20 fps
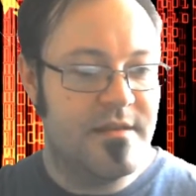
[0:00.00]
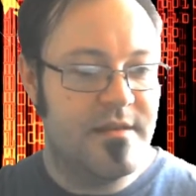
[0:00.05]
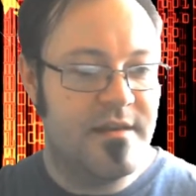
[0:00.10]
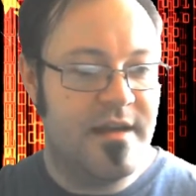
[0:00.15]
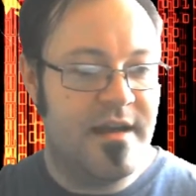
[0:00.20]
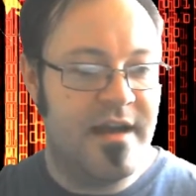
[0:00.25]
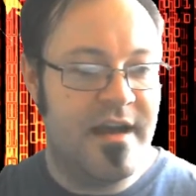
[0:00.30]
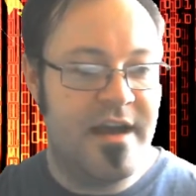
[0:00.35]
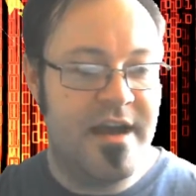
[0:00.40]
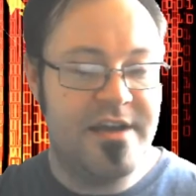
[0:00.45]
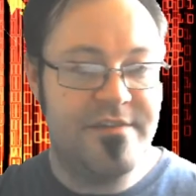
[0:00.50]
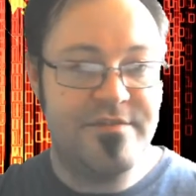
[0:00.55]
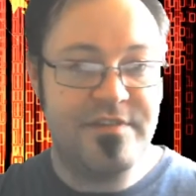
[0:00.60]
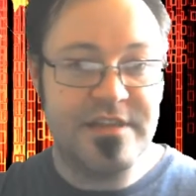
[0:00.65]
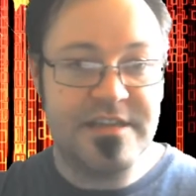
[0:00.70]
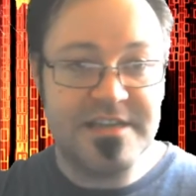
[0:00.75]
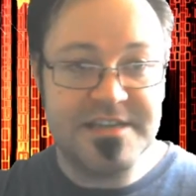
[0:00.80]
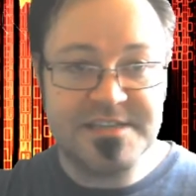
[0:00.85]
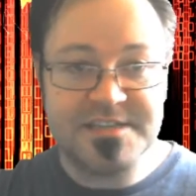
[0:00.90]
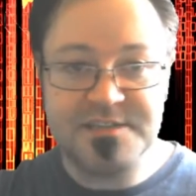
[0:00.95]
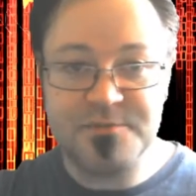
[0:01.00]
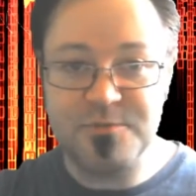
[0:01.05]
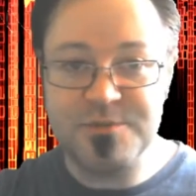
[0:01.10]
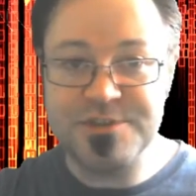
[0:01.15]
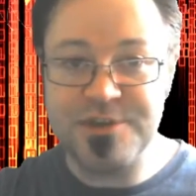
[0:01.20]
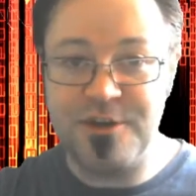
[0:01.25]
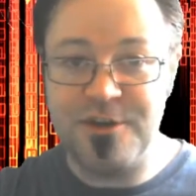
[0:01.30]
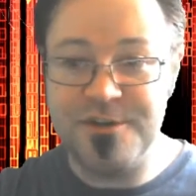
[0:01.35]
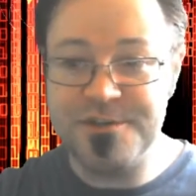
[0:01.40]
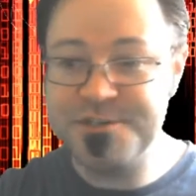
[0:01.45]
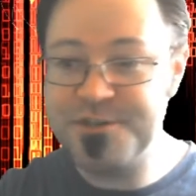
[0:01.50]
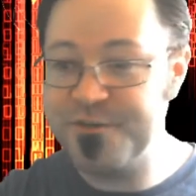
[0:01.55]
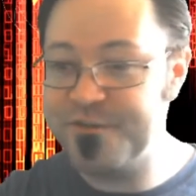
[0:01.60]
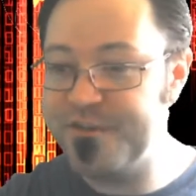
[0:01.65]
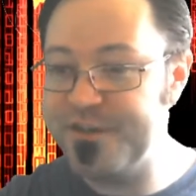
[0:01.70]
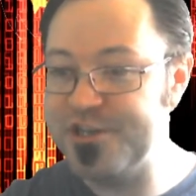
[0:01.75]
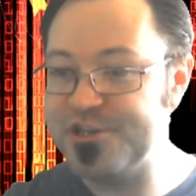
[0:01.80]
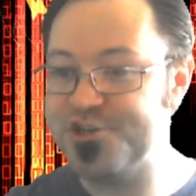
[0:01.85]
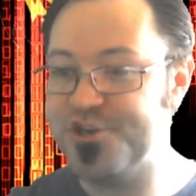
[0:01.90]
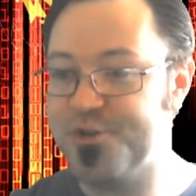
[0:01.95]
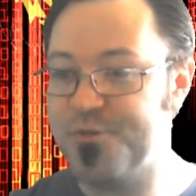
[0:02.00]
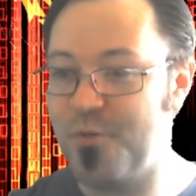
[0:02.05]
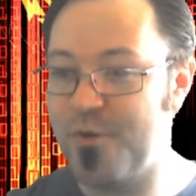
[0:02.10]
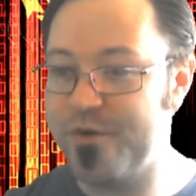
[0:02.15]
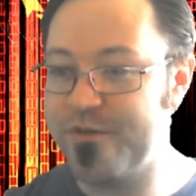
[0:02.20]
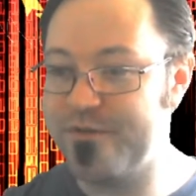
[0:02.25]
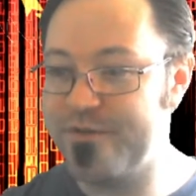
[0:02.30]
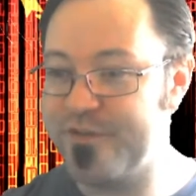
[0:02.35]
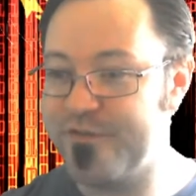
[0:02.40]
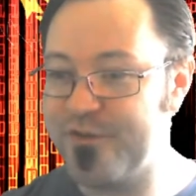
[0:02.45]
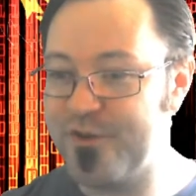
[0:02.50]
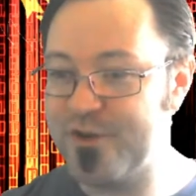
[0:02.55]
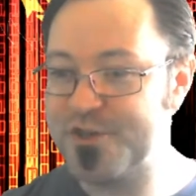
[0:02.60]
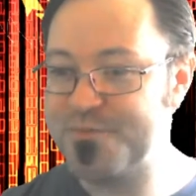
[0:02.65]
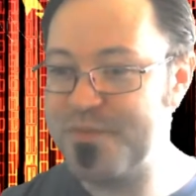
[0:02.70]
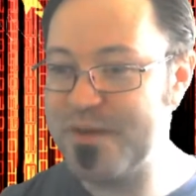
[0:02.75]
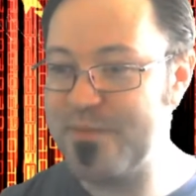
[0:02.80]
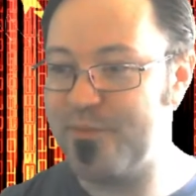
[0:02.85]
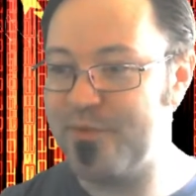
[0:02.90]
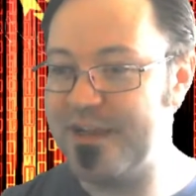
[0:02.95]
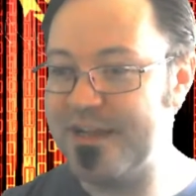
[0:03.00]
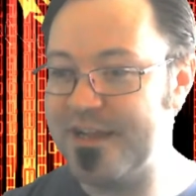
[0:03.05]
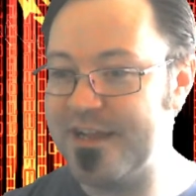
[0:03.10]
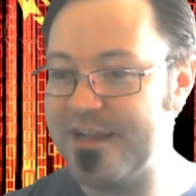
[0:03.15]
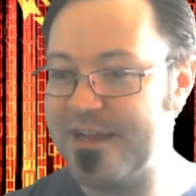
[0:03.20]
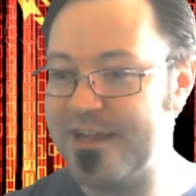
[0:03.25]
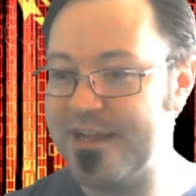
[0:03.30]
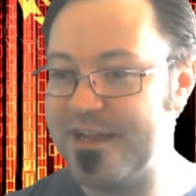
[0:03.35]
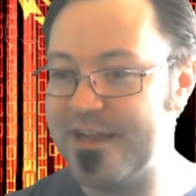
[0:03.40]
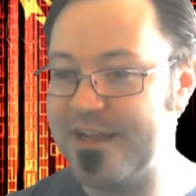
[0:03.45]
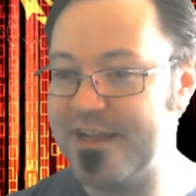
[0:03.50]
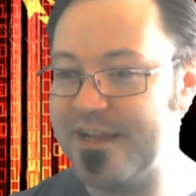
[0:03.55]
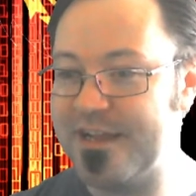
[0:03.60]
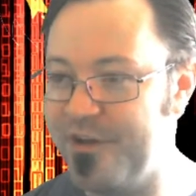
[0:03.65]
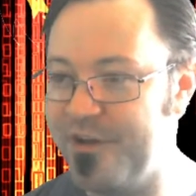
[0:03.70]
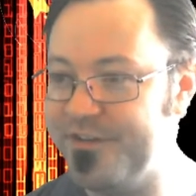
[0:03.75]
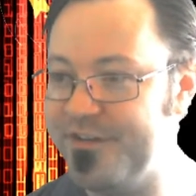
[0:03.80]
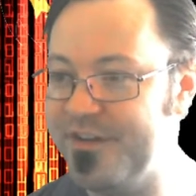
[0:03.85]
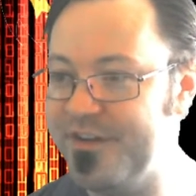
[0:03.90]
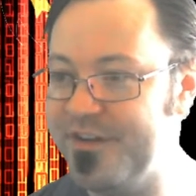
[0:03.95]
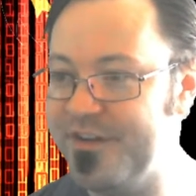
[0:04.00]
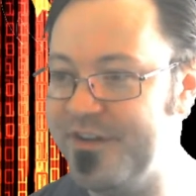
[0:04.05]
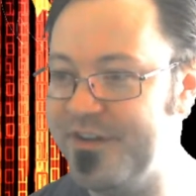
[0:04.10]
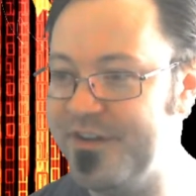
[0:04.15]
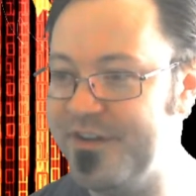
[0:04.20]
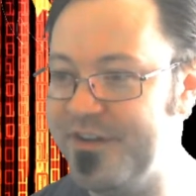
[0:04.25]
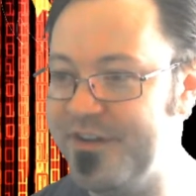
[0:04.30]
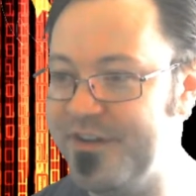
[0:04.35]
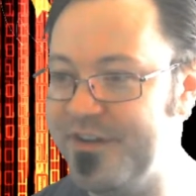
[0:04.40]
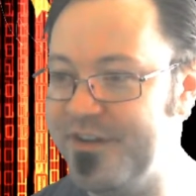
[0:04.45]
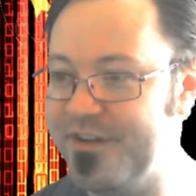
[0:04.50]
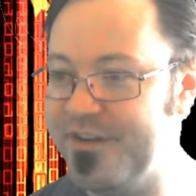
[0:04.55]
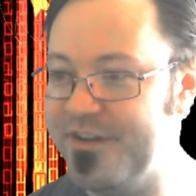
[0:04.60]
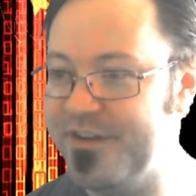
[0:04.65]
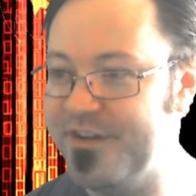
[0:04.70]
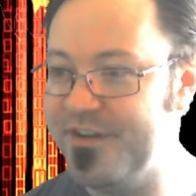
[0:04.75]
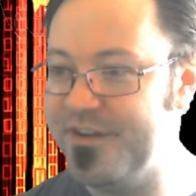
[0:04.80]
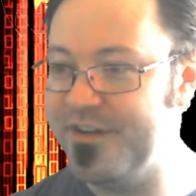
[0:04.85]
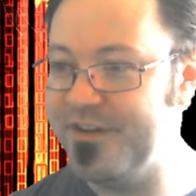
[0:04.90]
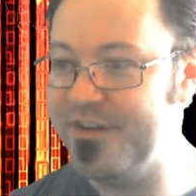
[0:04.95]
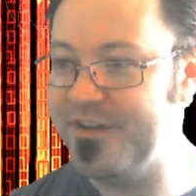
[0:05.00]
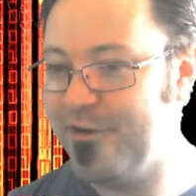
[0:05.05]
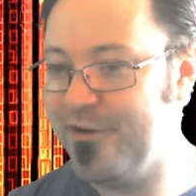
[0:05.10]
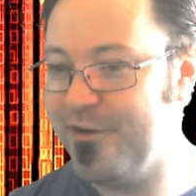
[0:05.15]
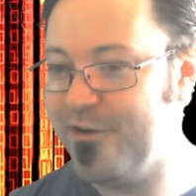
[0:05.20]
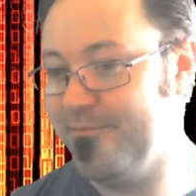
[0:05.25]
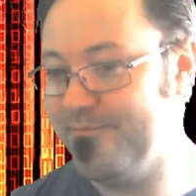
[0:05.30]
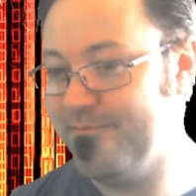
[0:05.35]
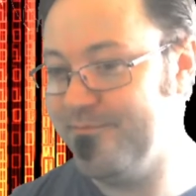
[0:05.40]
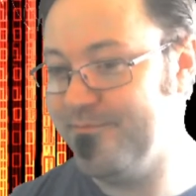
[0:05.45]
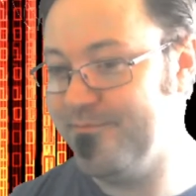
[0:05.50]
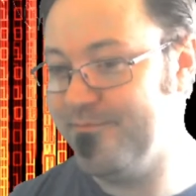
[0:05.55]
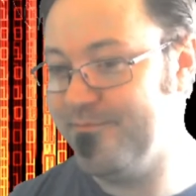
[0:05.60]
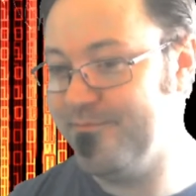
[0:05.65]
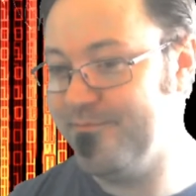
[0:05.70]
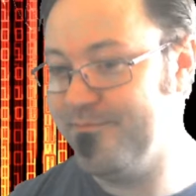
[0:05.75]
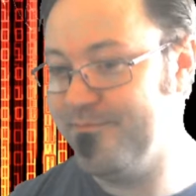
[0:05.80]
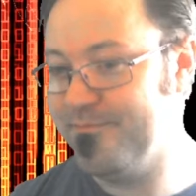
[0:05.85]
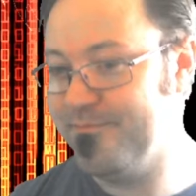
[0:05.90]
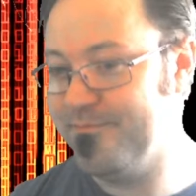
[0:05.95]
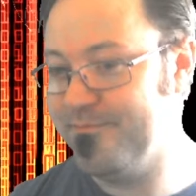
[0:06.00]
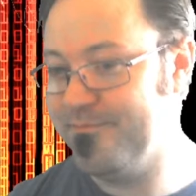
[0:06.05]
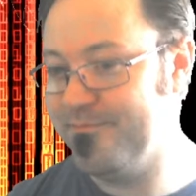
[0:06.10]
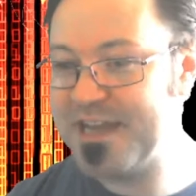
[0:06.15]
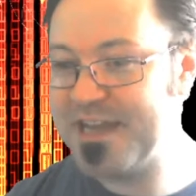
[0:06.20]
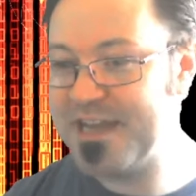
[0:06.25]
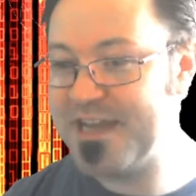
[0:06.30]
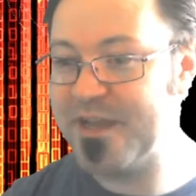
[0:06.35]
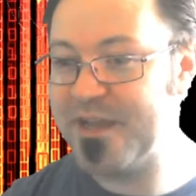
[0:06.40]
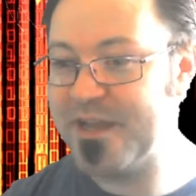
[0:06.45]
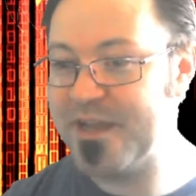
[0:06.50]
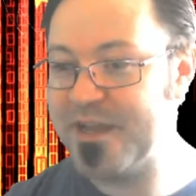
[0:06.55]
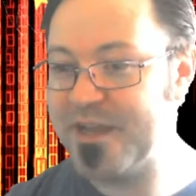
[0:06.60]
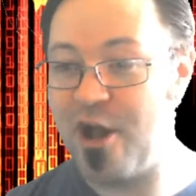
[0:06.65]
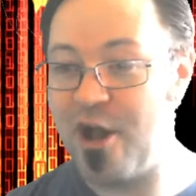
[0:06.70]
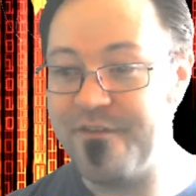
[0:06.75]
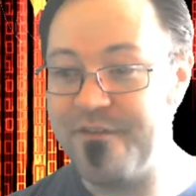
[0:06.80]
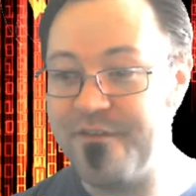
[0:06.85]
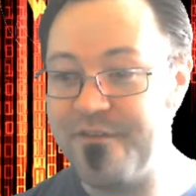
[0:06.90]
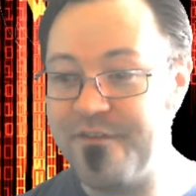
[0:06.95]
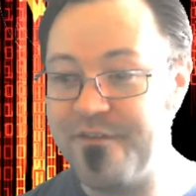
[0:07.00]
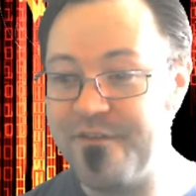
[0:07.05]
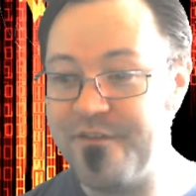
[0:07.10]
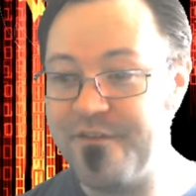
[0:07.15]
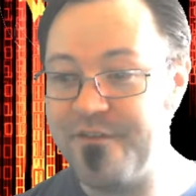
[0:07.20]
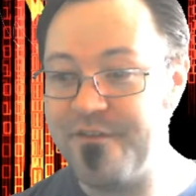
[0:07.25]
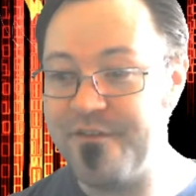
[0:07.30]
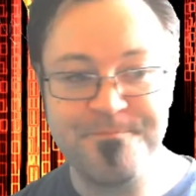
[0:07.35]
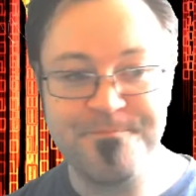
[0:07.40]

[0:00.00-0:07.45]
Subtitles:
Hive List was also featured. One of the first people I talked to on Hive Coffee, or what has now become CoffeeTalk,